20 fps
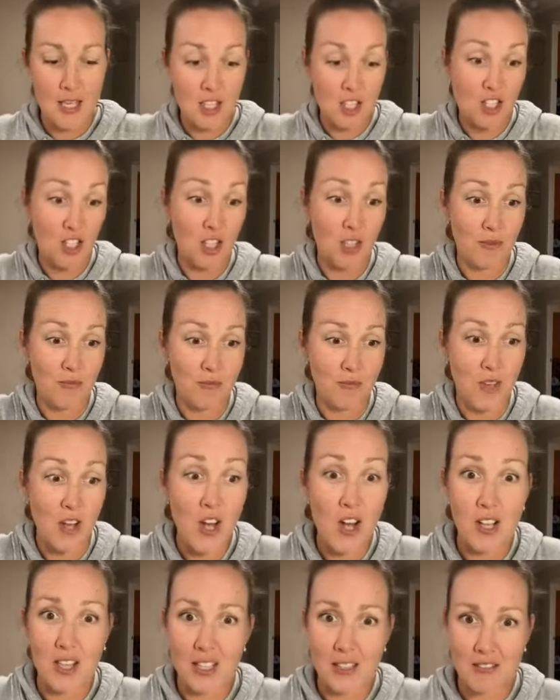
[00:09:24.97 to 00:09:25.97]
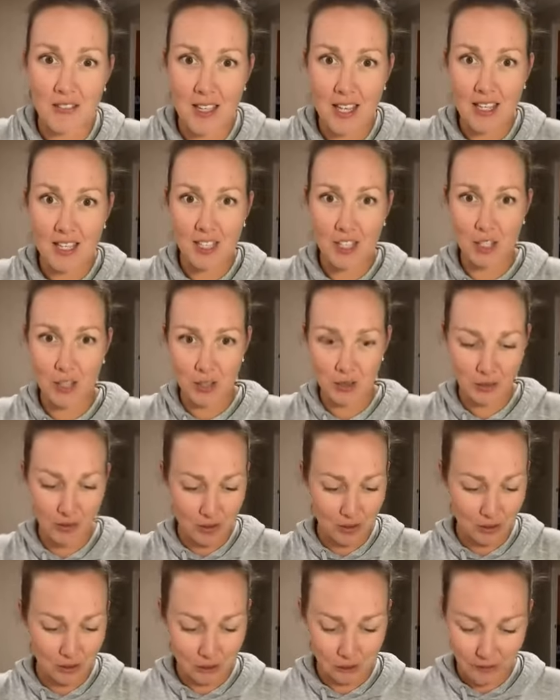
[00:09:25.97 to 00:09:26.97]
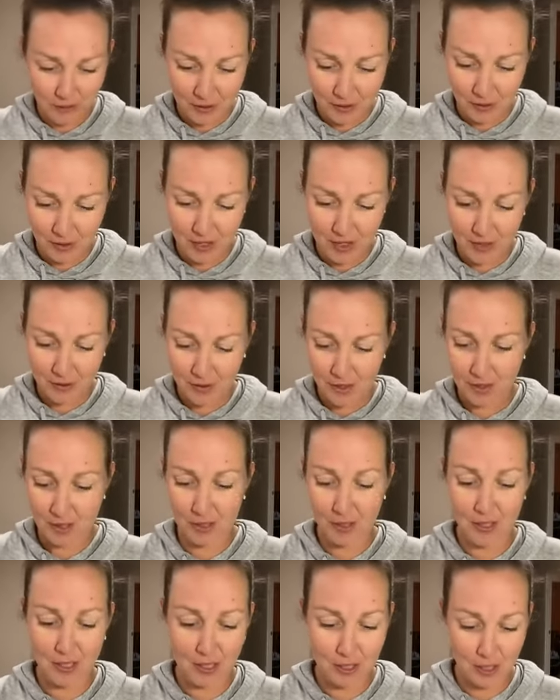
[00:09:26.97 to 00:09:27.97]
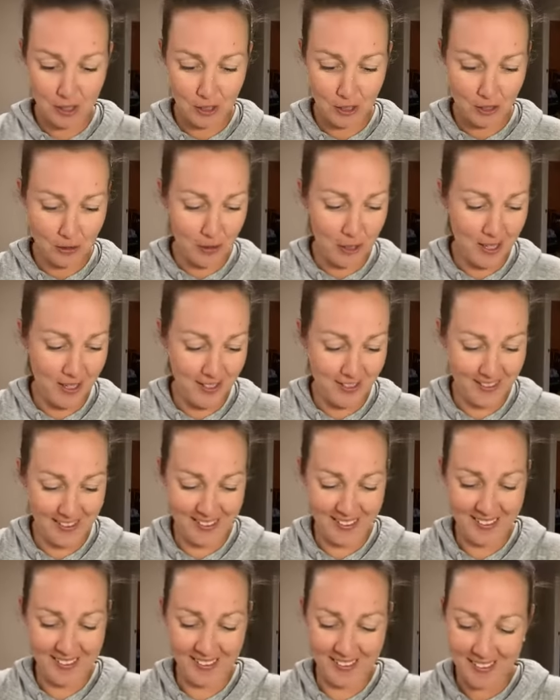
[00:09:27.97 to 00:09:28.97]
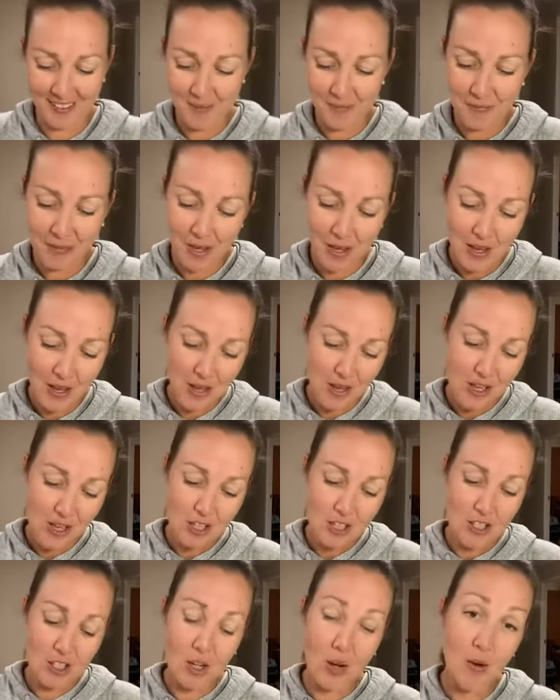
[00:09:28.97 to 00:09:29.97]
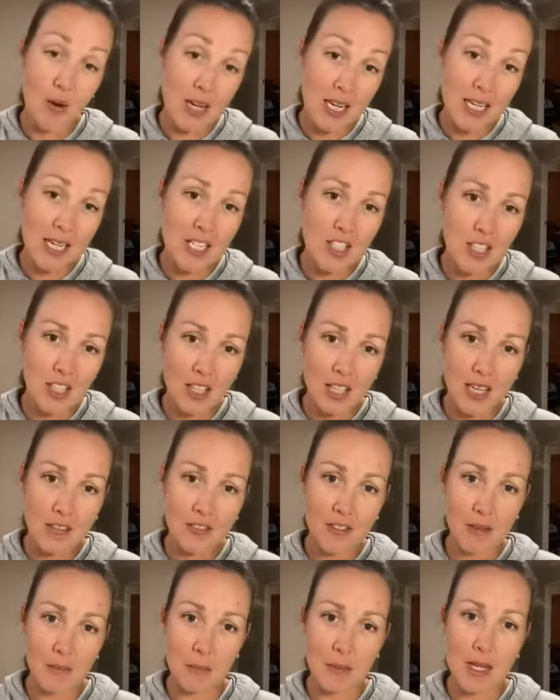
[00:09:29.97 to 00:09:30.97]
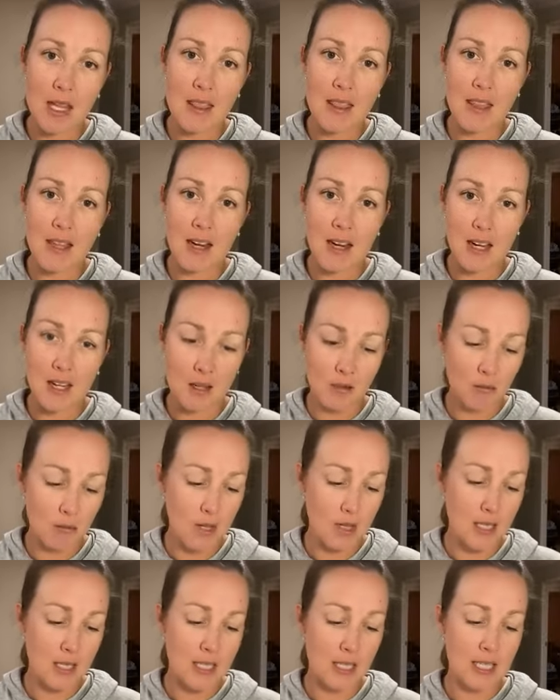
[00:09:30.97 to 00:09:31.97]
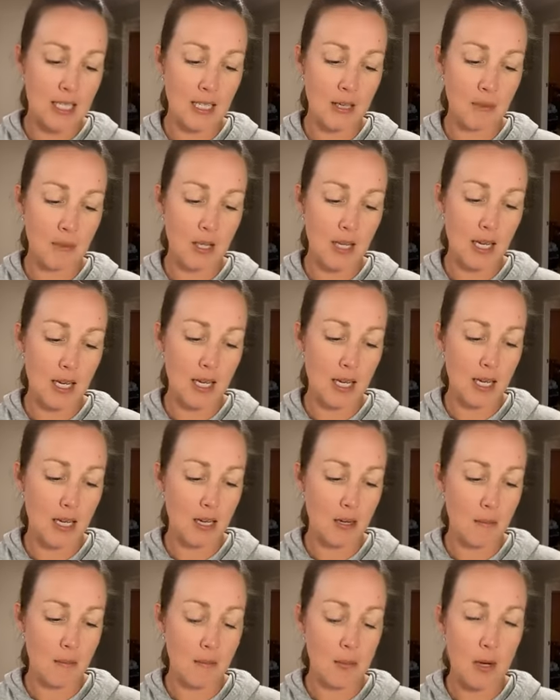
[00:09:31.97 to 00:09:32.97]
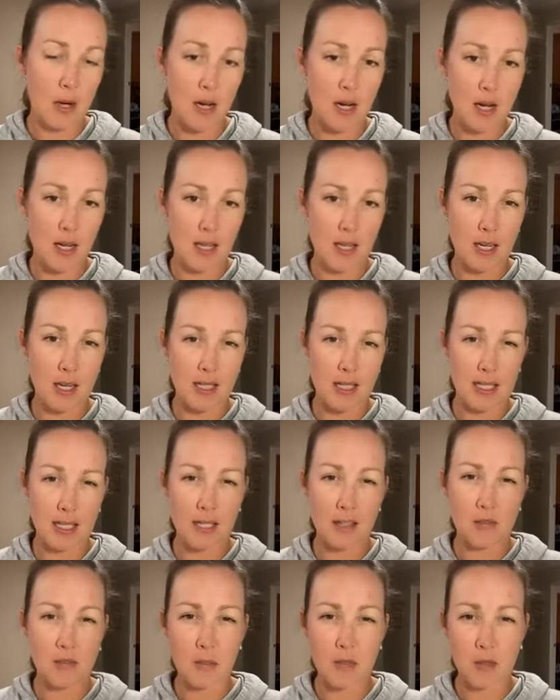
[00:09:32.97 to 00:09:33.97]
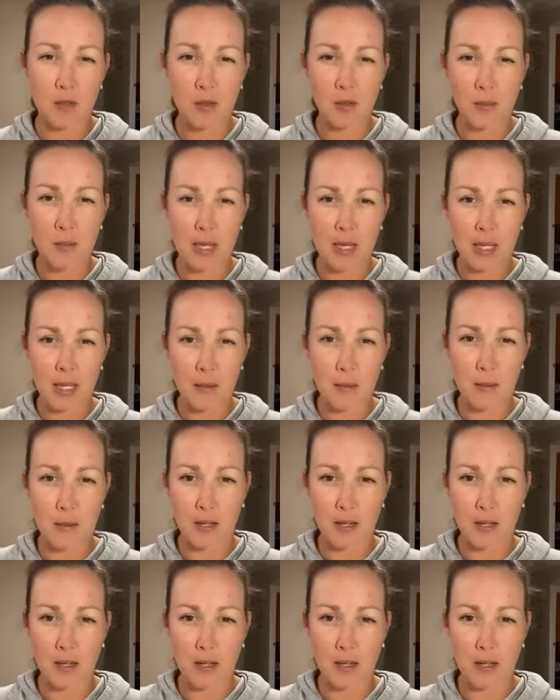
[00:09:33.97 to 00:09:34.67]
So I'll leave that to you to figure out. Good luck to you. So initially I have to admit that I was intimidated by the idea of mineral makeup.